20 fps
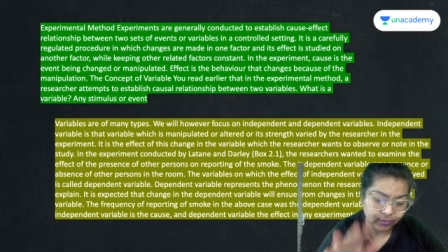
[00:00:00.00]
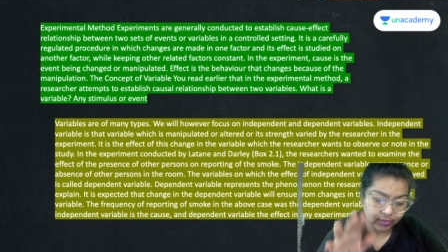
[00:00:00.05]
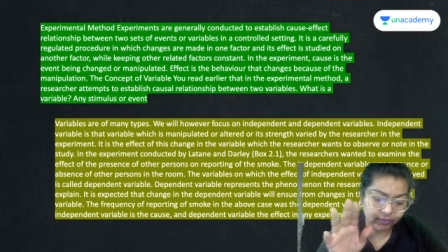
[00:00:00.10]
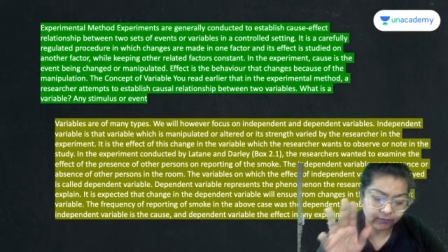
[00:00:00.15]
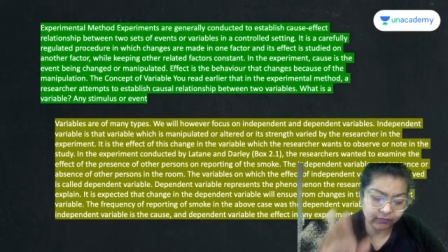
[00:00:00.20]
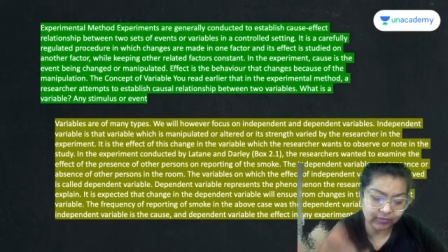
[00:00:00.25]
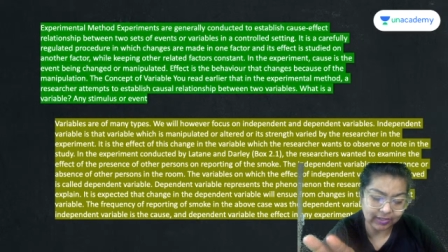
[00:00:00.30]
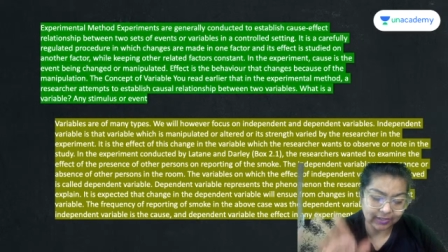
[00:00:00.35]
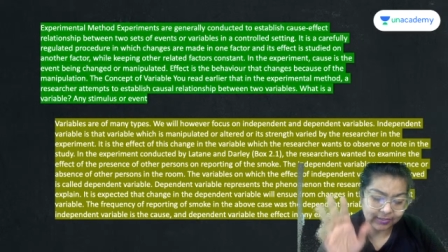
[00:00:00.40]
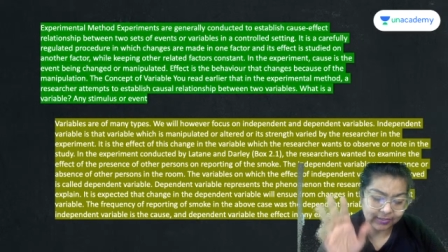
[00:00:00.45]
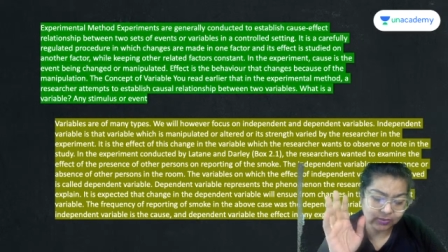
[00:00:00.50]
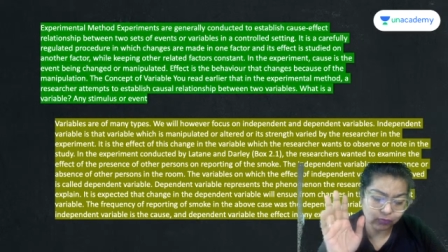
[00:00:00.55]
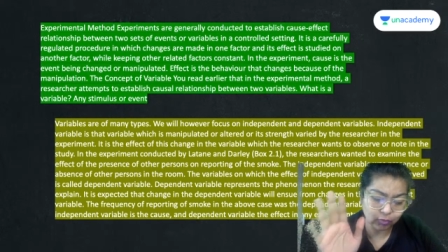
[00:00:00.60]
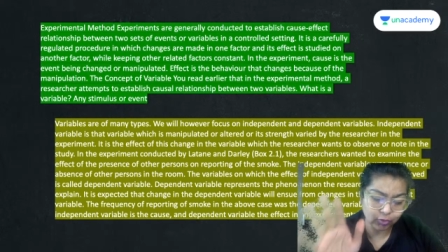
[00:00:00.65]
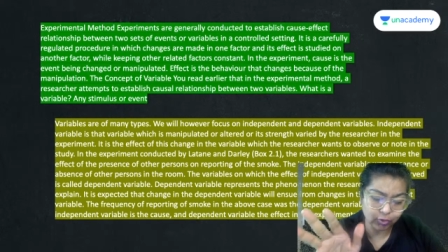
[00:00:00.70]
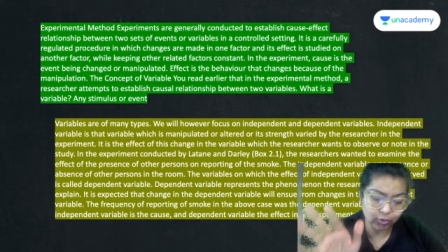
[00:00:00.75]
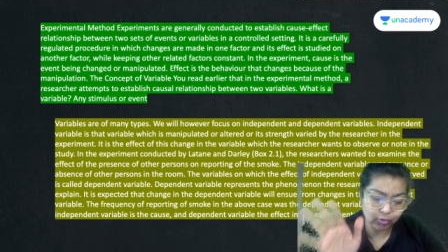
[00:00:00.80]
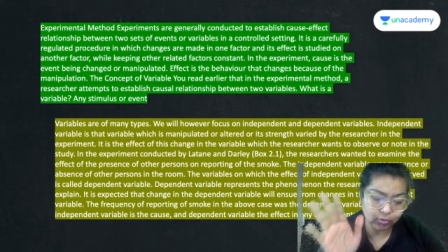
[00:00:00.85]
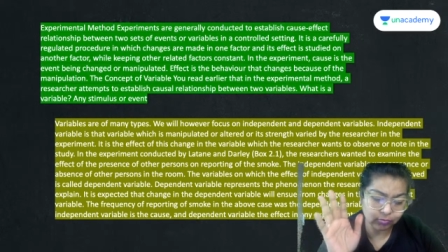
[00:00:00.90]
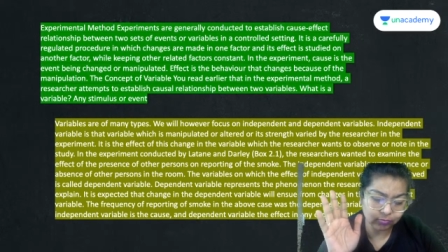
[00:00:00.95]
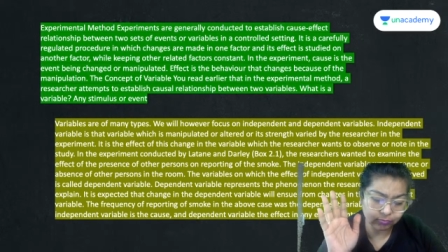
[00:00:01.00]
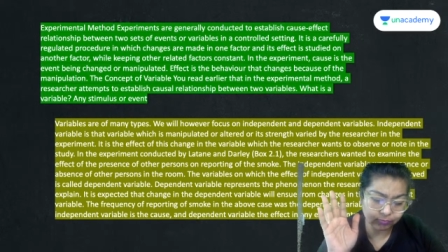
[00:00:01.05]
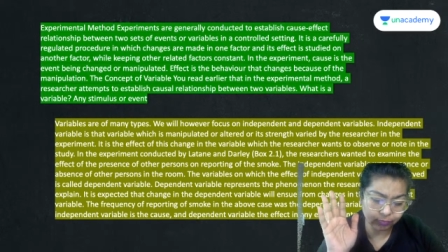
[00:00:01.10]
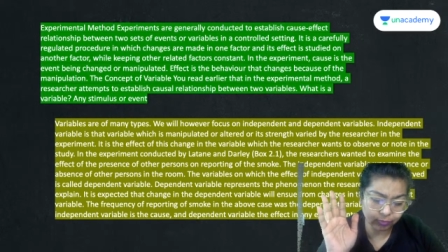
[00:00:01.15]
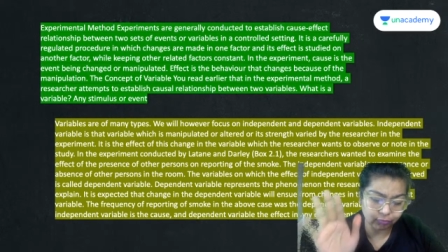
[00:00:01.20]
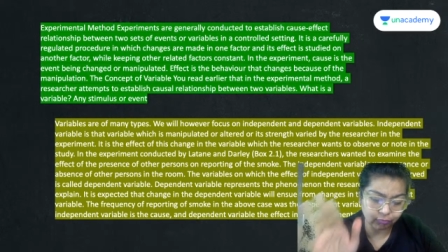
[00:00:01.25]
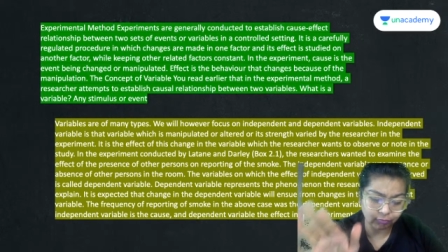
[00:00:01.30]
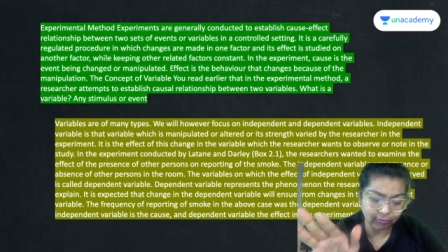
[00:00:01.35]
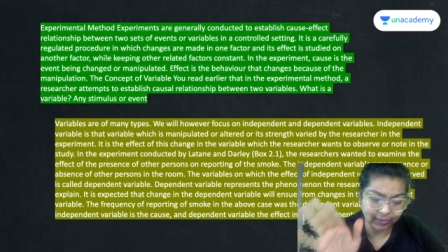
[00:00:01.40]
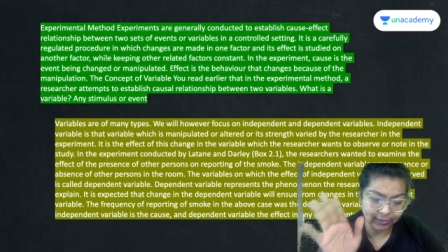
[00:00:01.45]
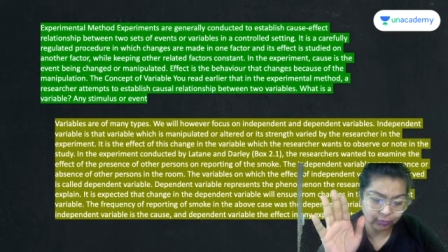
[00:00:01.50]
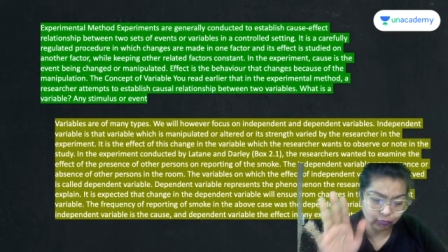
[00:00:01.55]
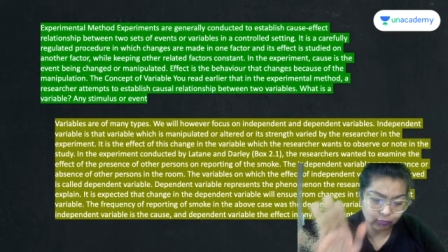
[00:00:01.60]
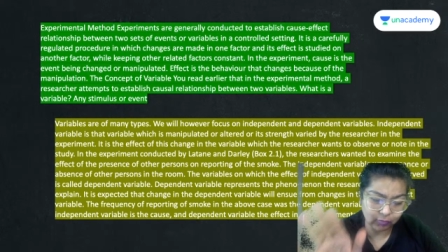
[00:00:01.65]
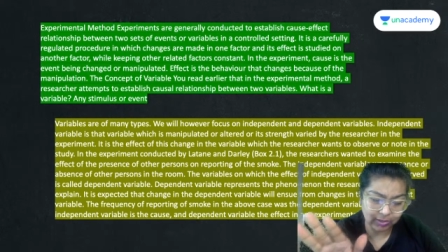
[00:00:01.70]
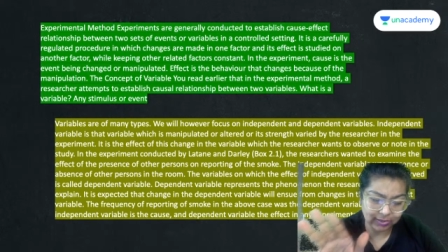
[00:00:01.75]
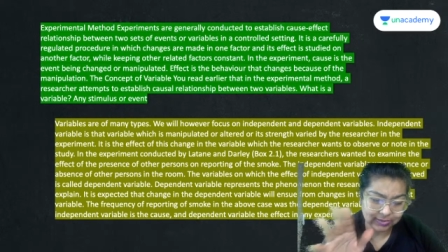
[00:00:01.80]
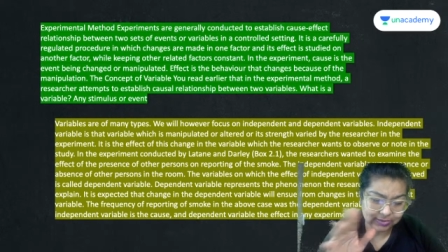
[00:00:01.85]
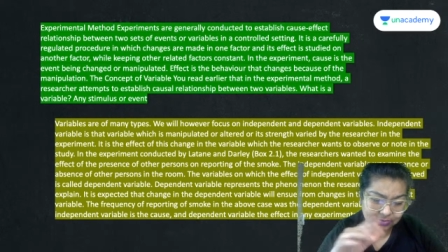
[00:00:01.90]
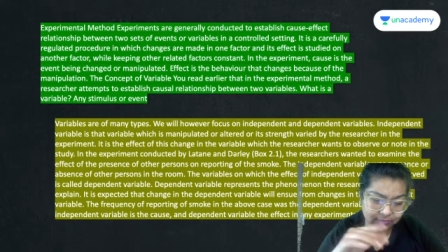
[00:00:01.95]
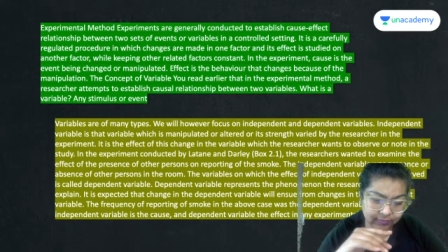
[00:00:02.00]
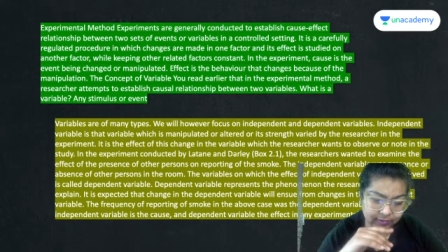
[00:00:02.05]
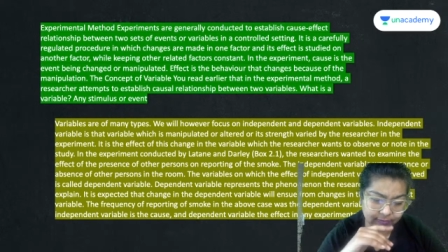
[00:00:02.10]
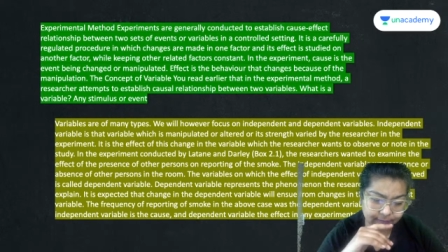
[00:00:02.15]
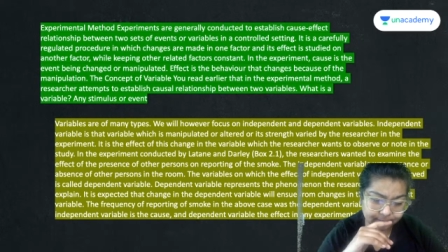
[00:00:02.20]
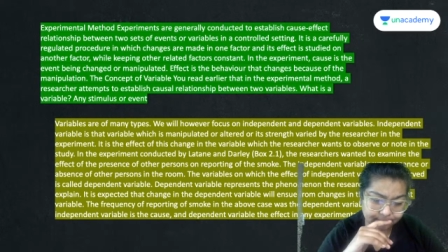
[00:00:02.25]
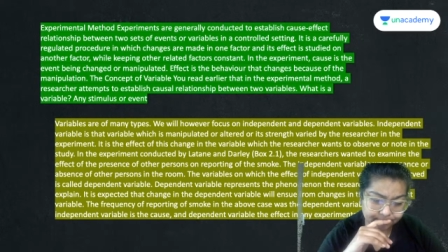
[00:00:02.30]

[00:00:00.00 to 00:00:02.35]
if that is what you're trying to ask me.